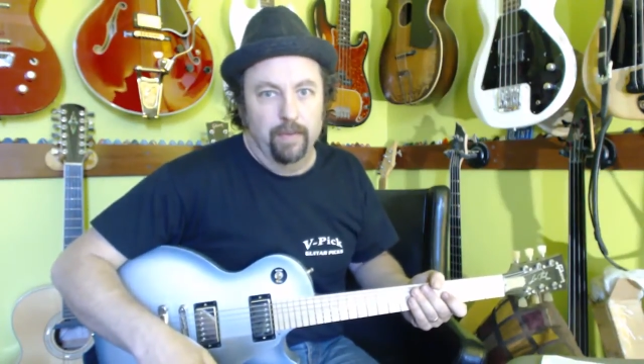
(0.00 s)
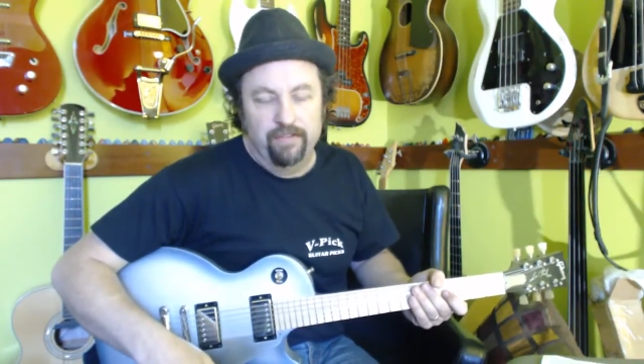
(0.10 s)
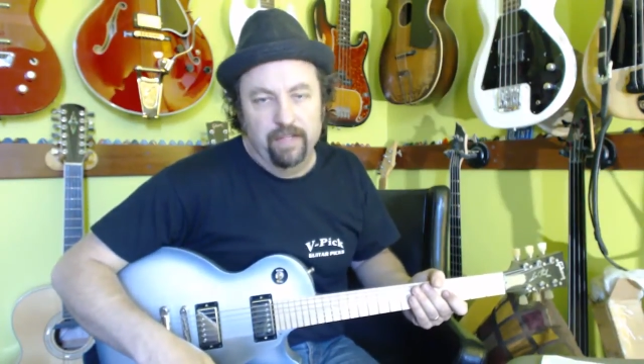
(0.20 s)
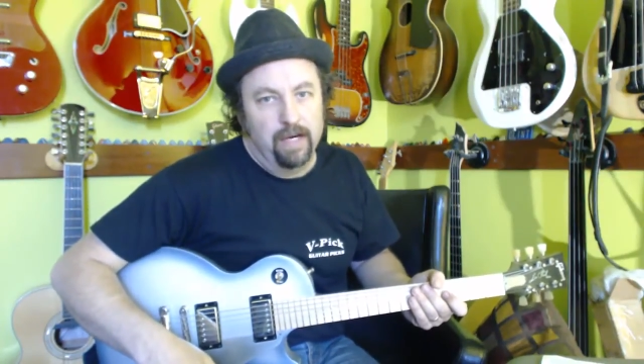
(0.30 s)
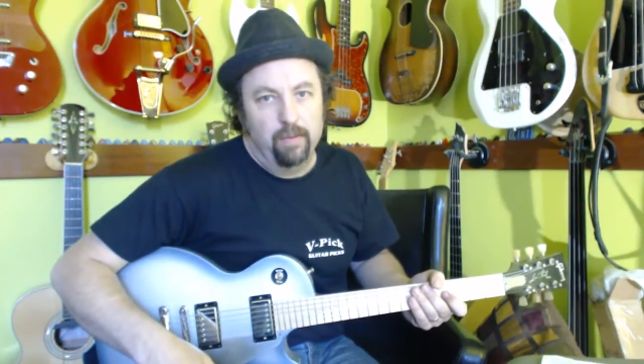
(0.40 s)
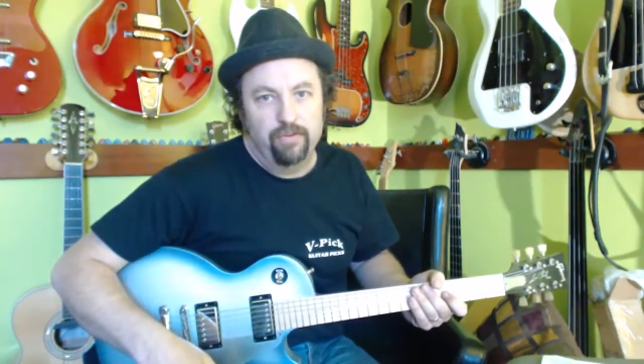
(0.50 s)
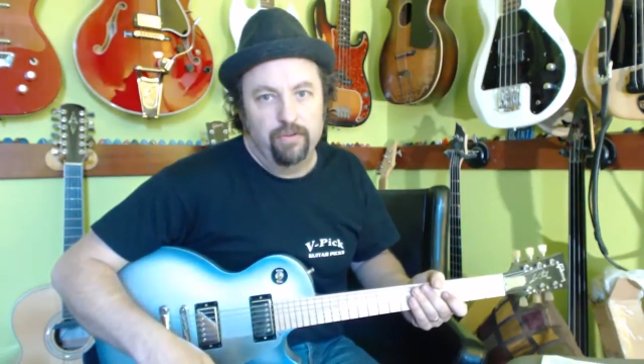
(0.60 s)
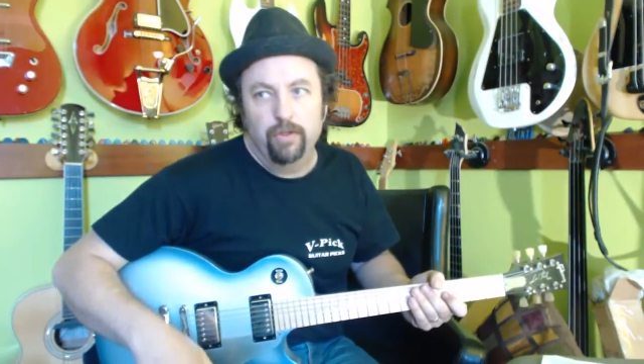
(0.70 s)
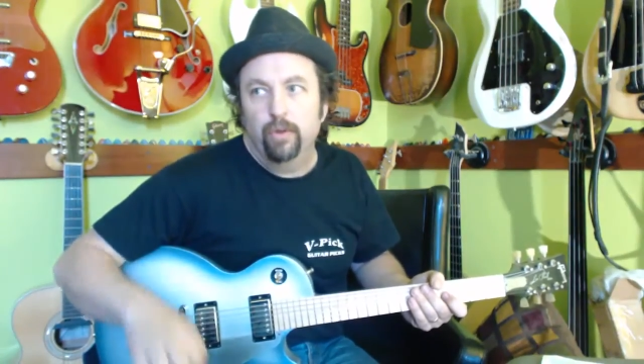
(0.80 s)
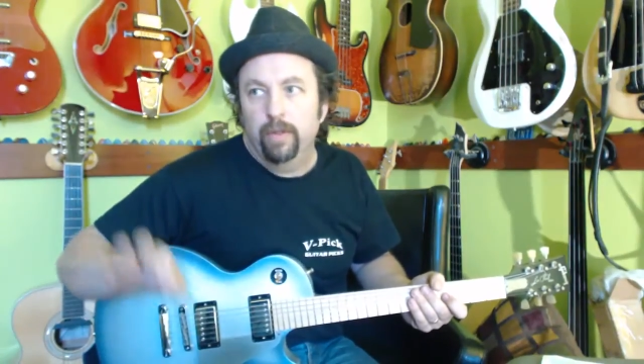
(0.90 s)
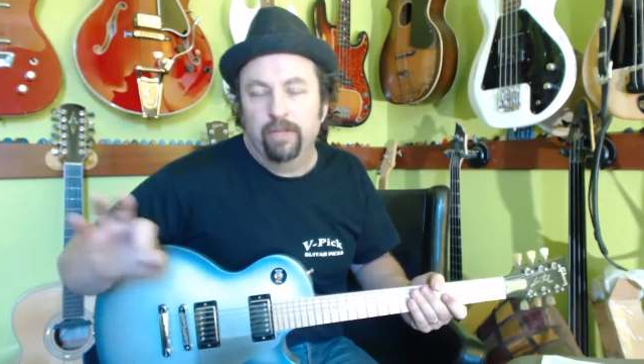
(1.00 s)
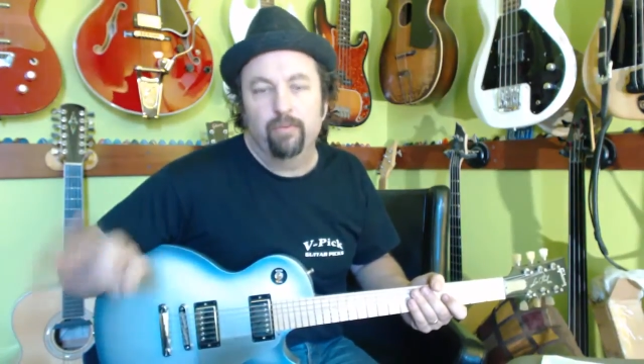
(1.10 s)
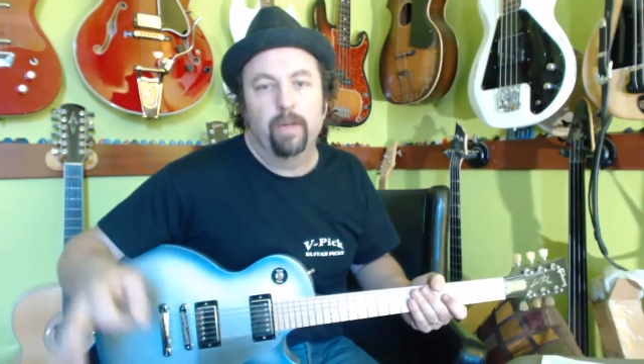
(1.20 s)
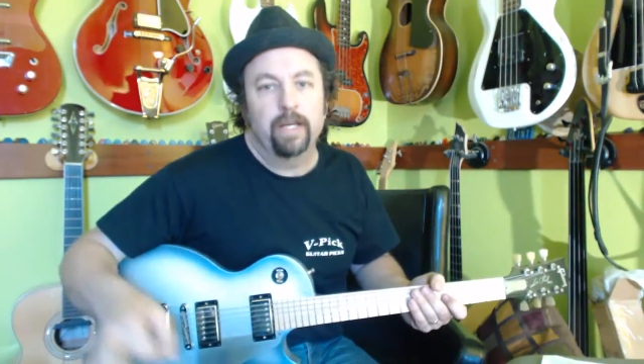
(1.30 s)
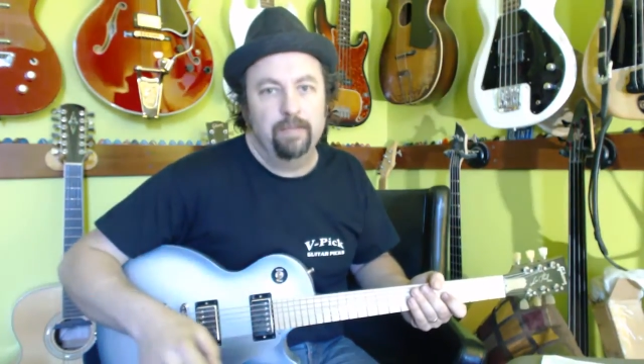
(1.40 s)
That's not what you do, and
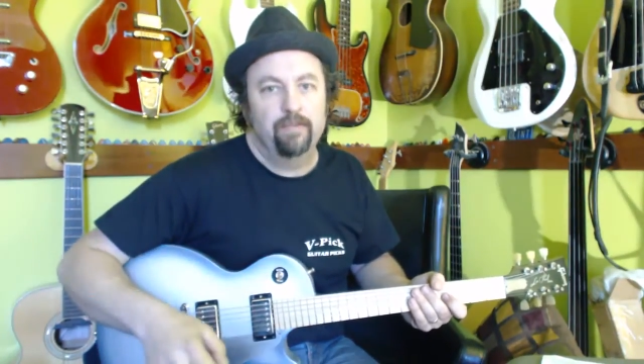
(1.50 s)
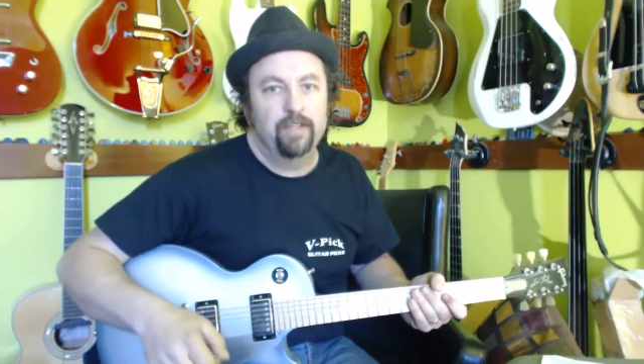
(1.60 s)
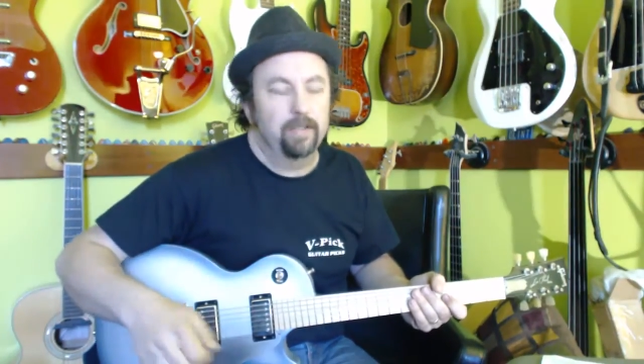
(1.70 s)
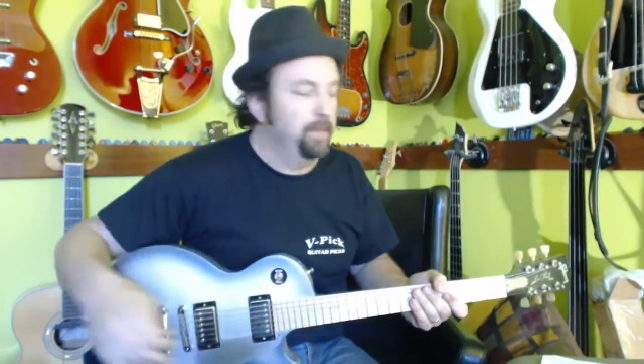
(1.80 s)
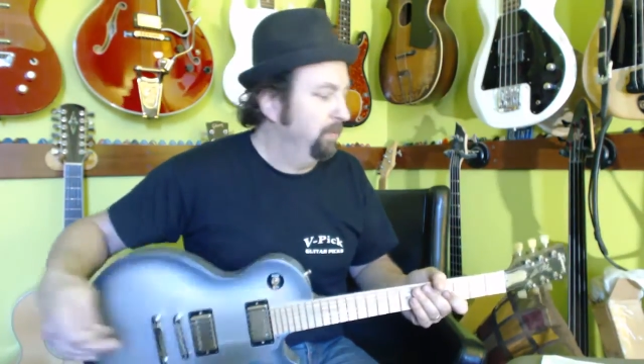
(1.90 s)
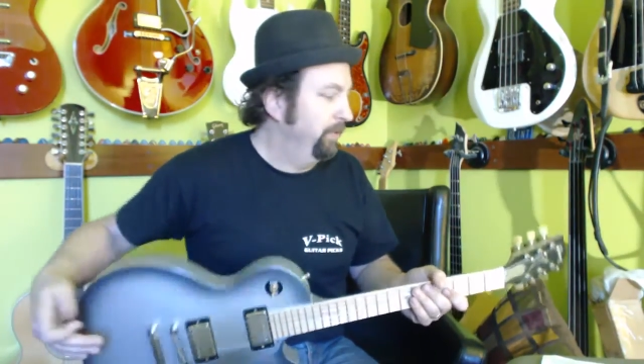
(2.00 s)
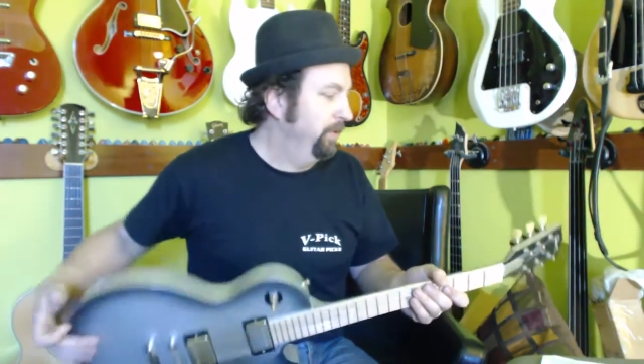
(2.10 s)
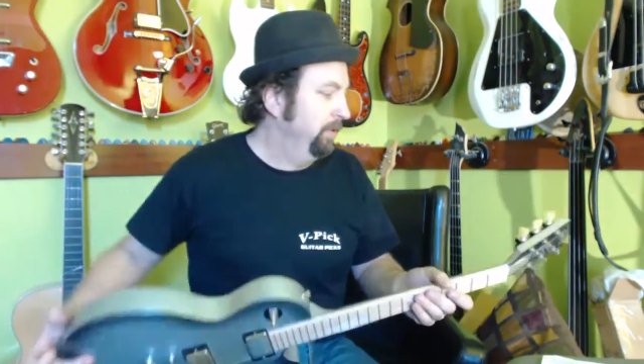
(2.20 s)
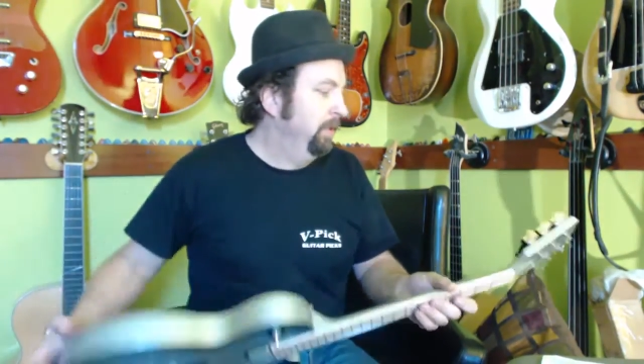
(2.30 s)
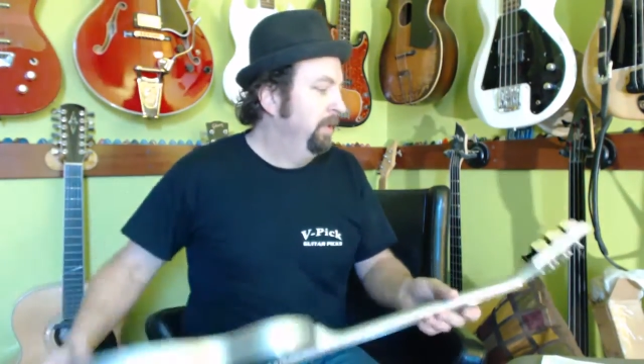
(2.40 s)
that's what I keep seeing people do.